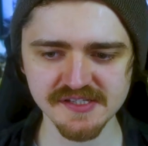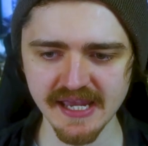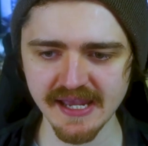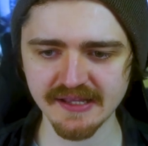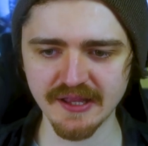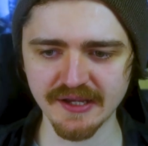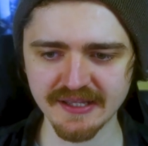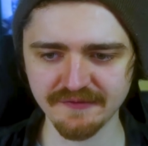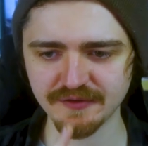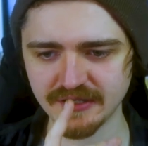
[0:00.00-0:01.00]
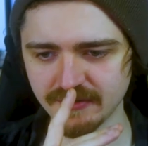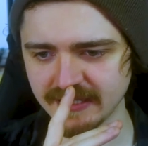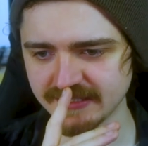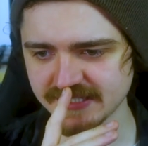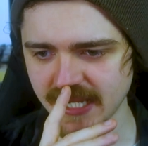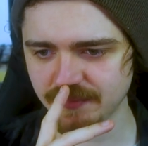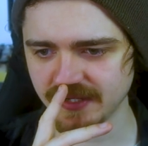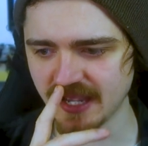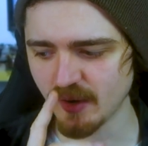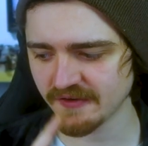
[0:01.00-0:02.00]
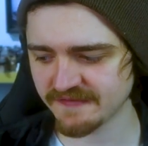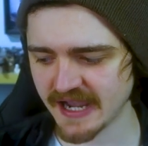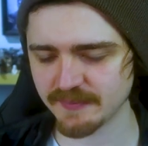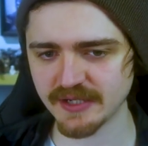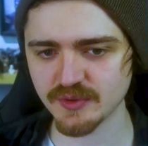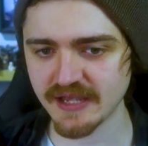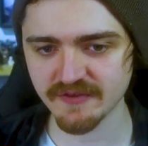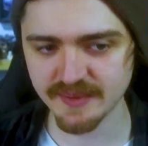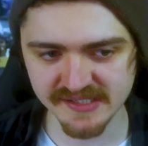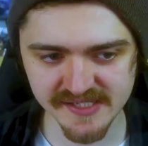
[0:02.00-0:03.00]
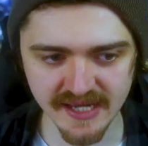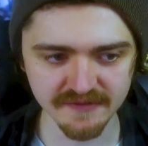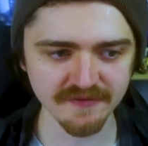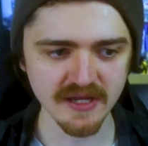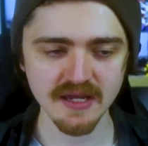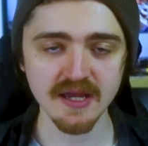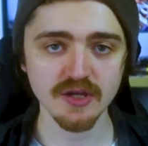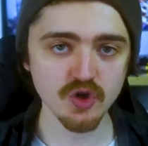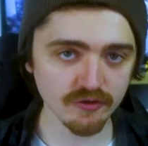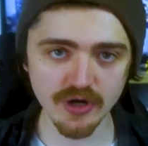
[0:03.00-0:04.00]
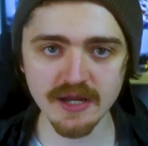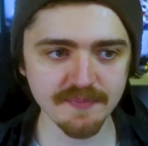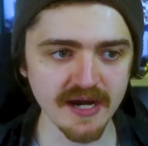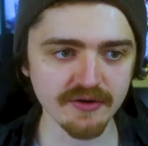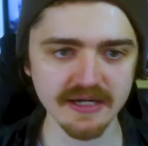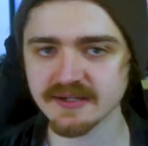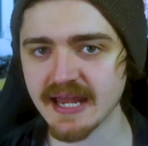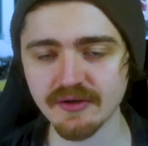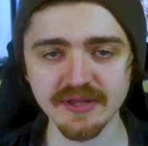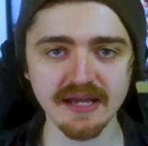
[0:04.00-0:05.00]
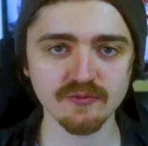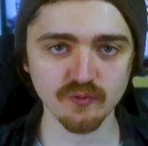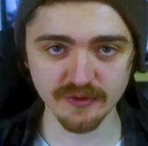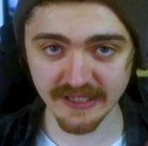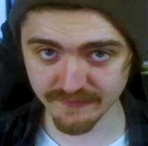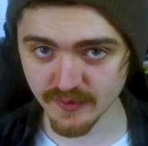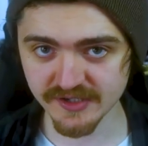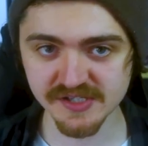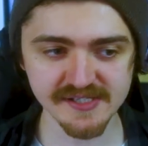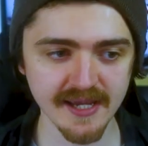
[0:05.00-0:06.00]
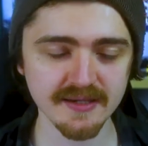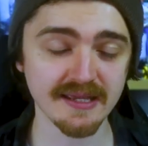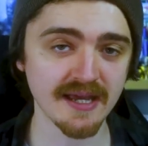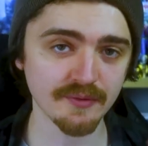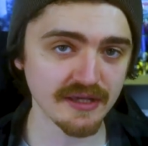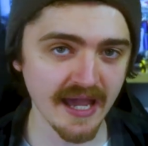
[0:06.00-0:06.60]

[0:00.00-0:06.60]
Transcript: saying, like, if we don't let this happen now, our family will never be safe. You're right, Barry. Now that we're given what I just said and how we